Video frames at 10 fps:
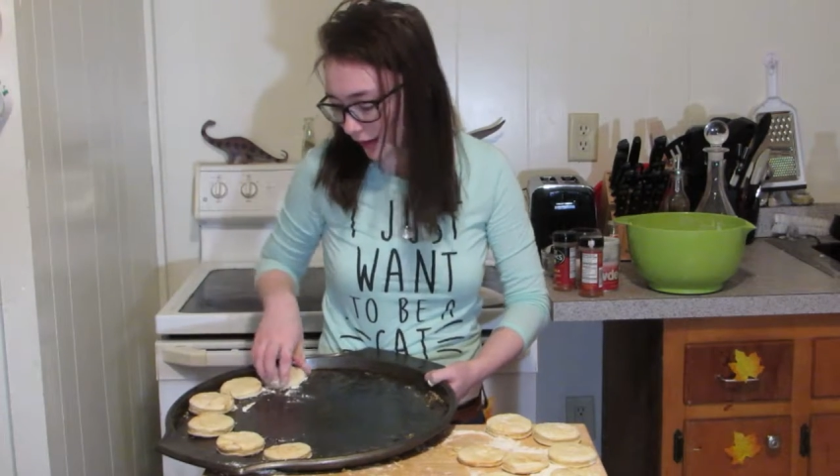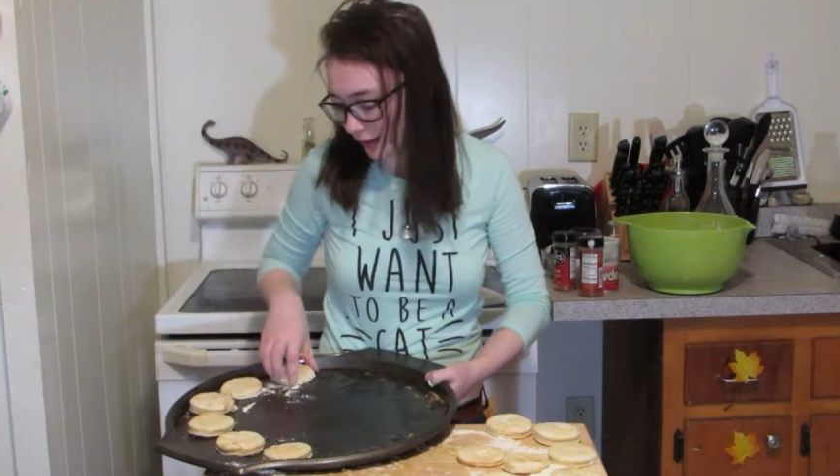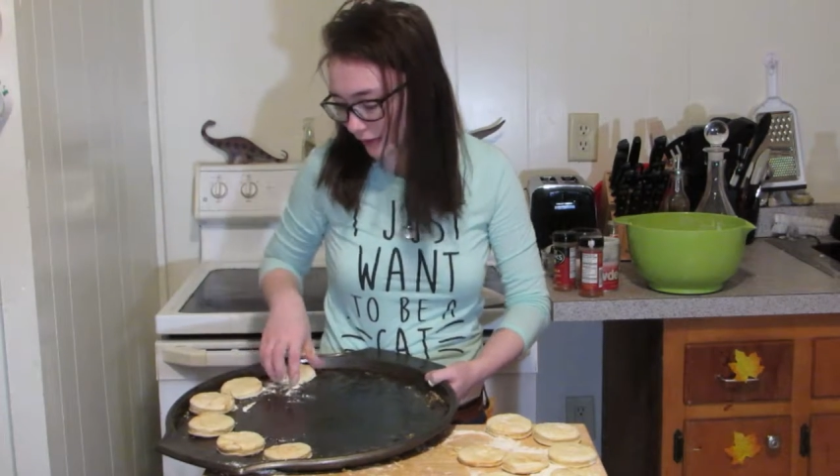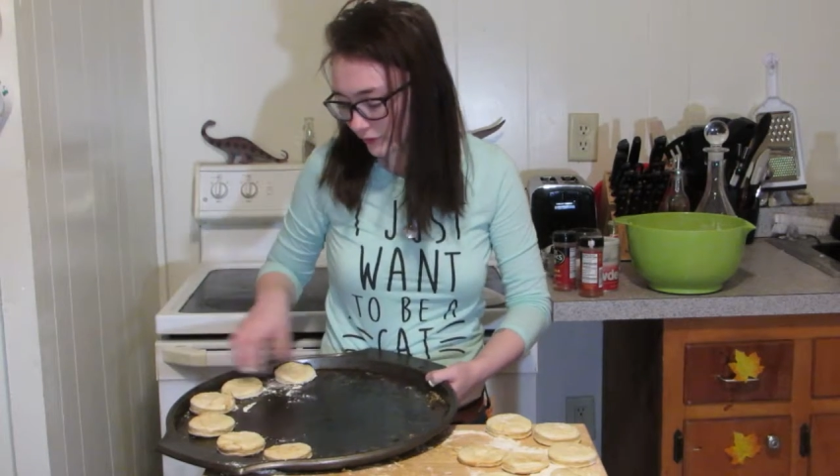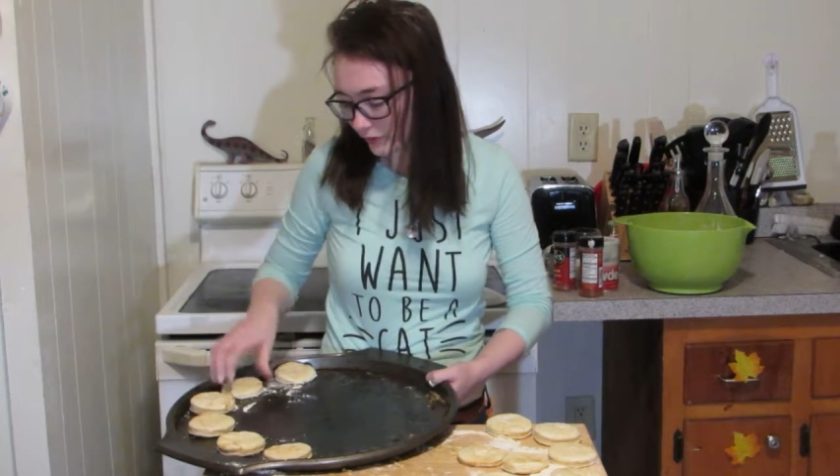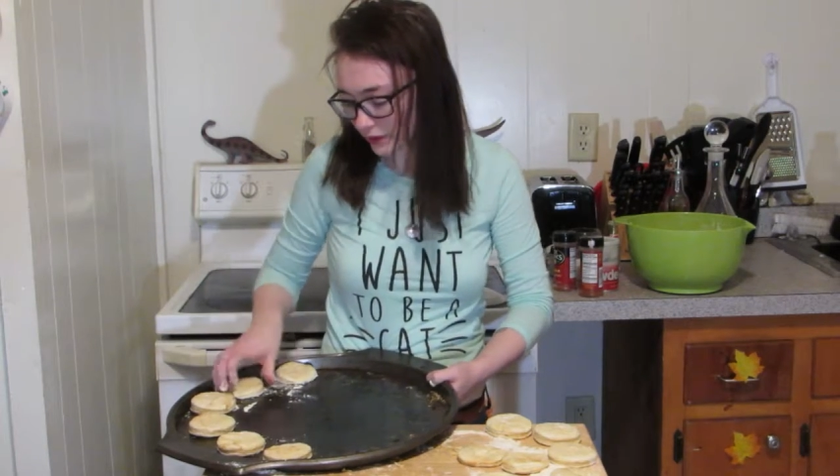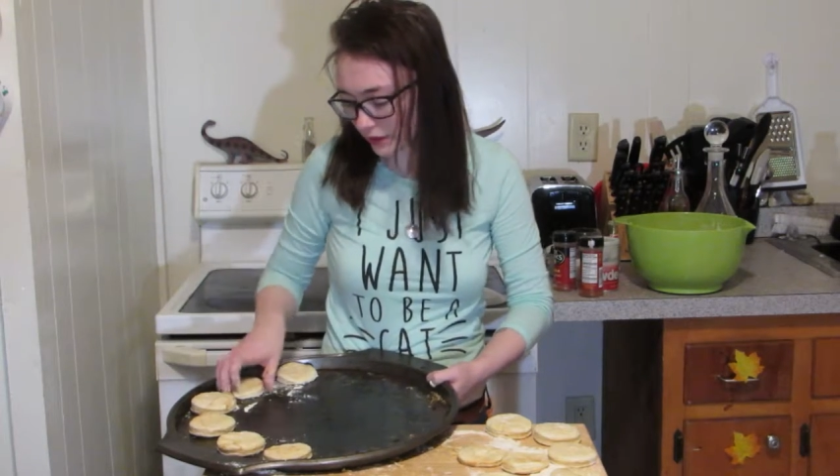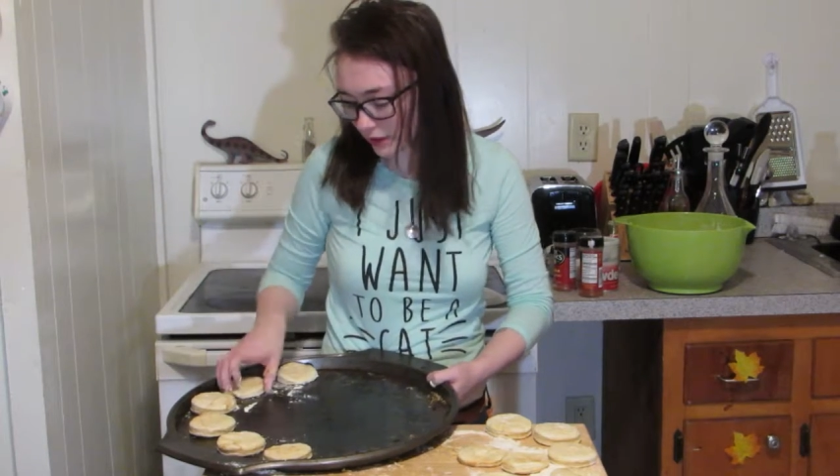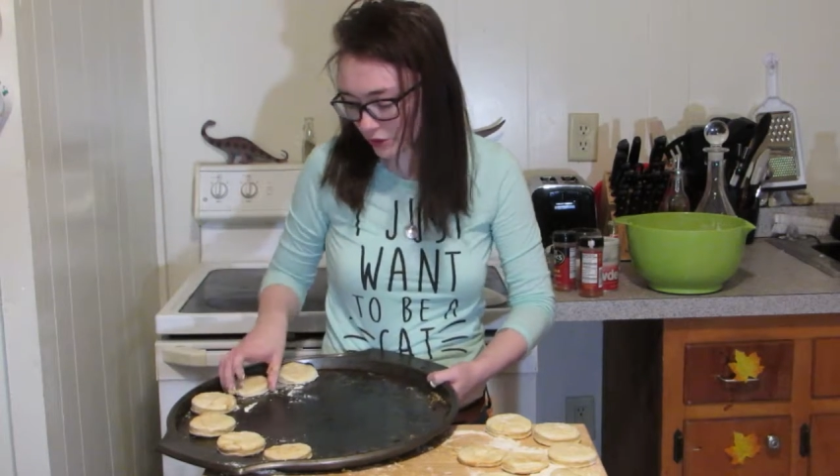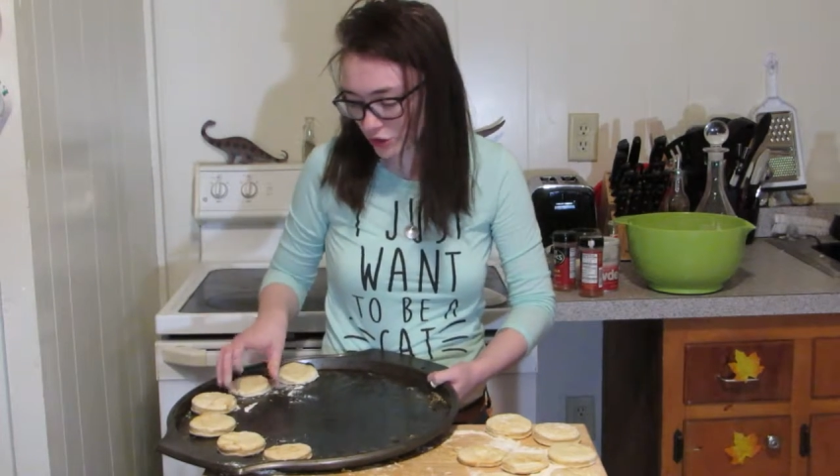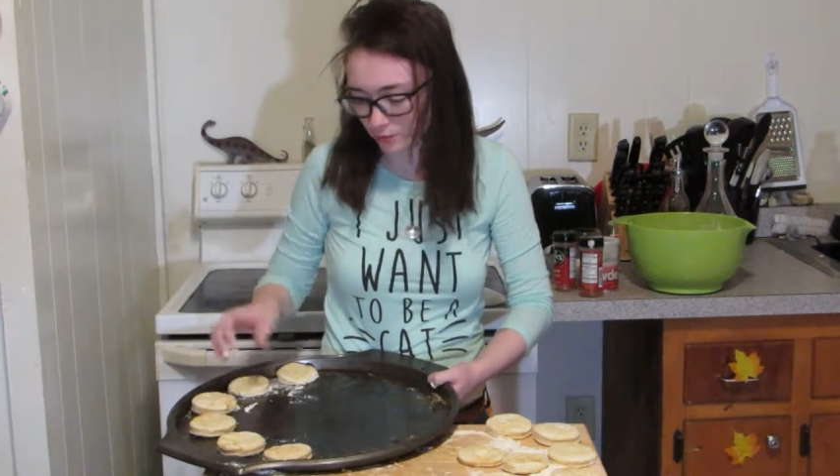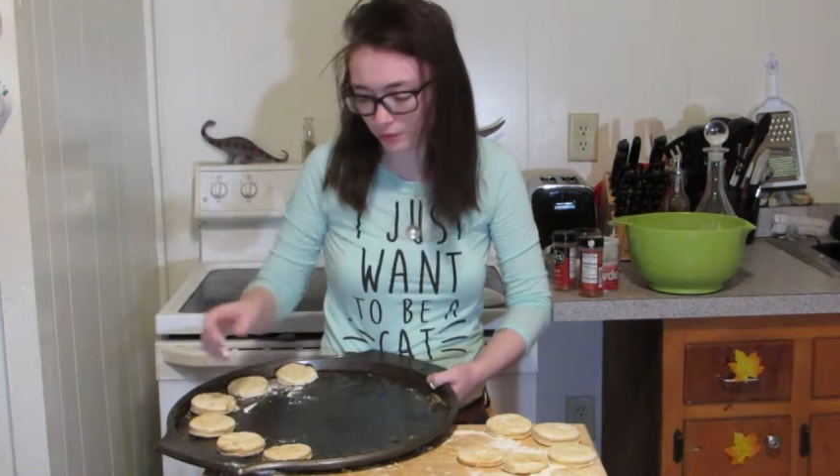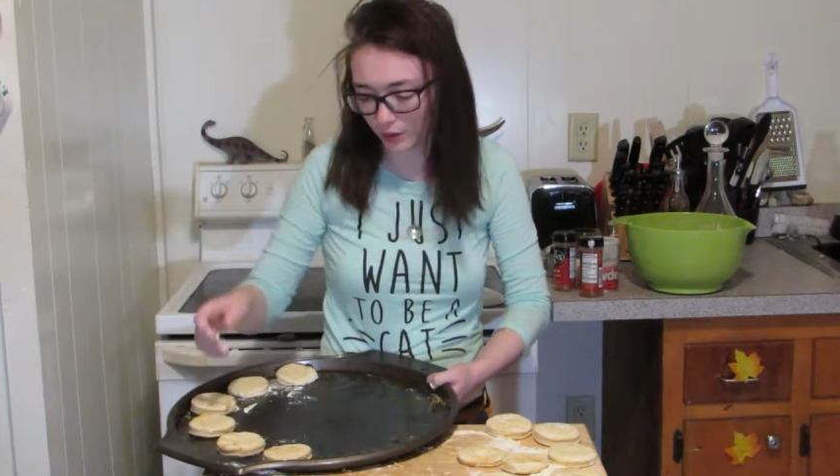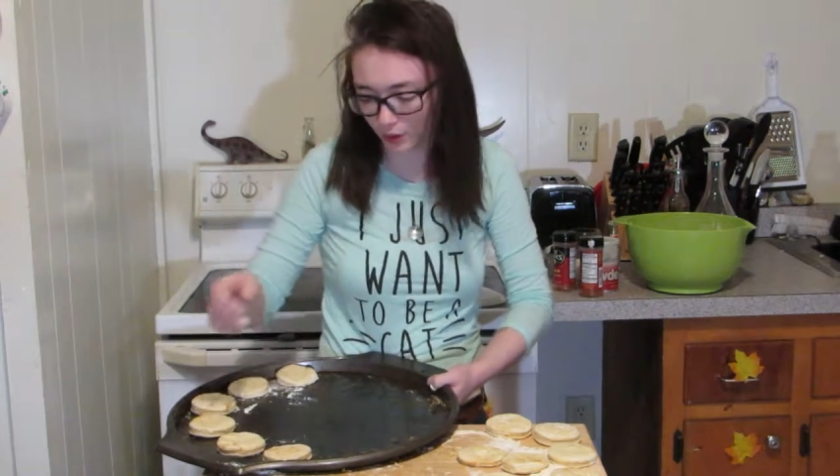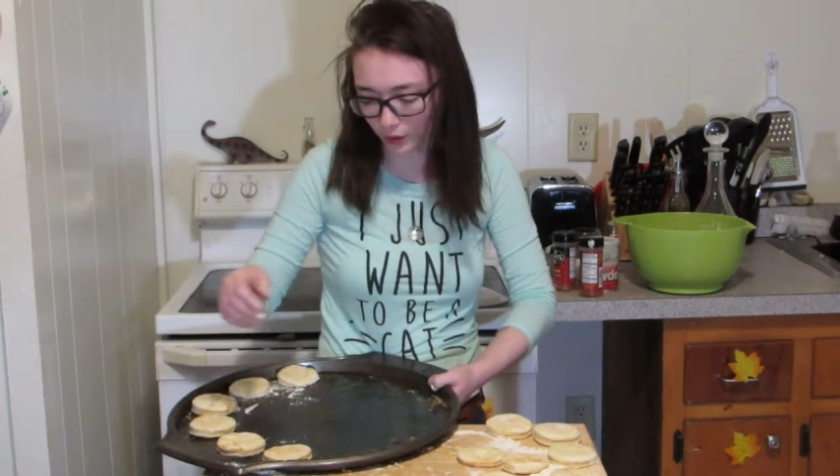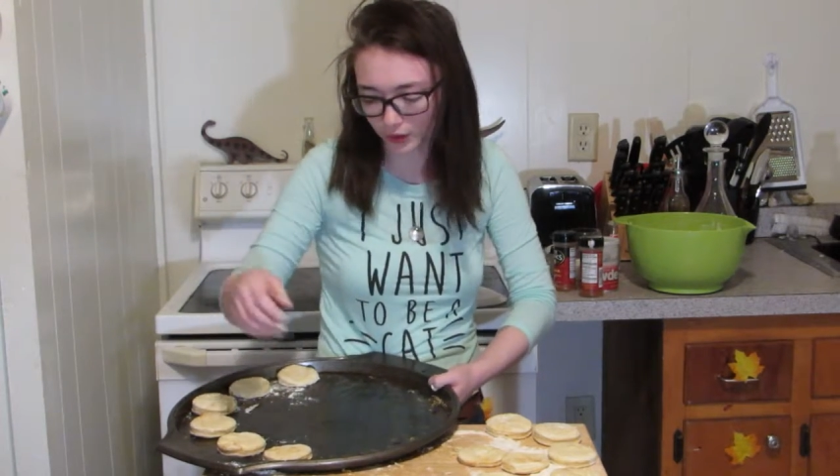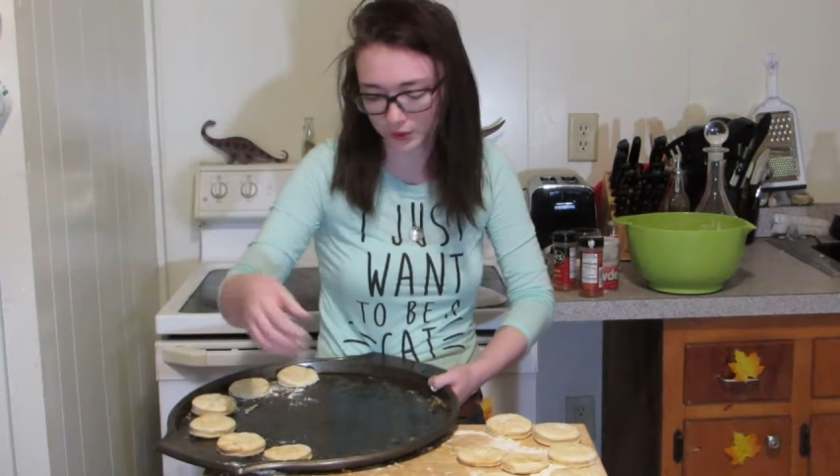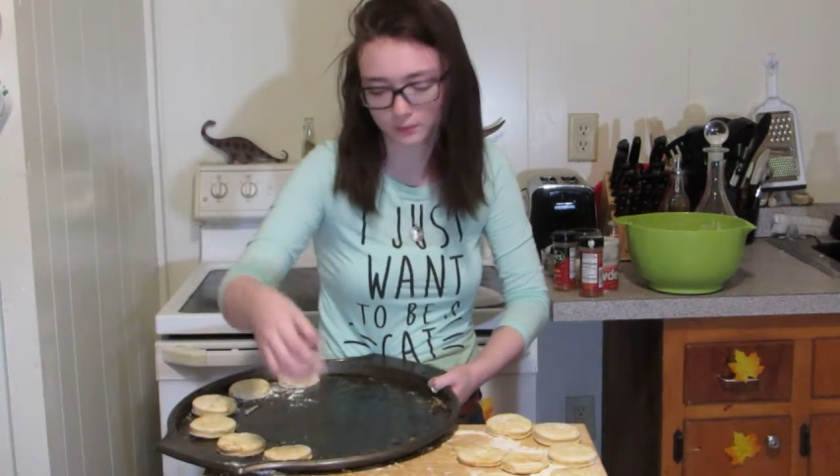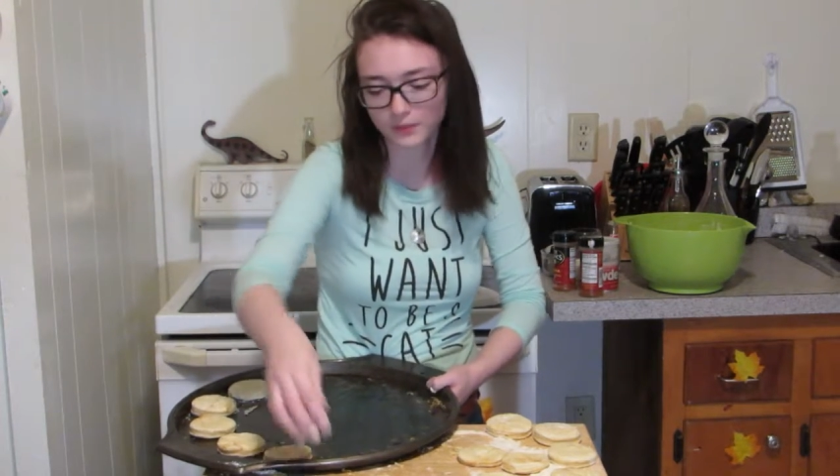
half an inch apart,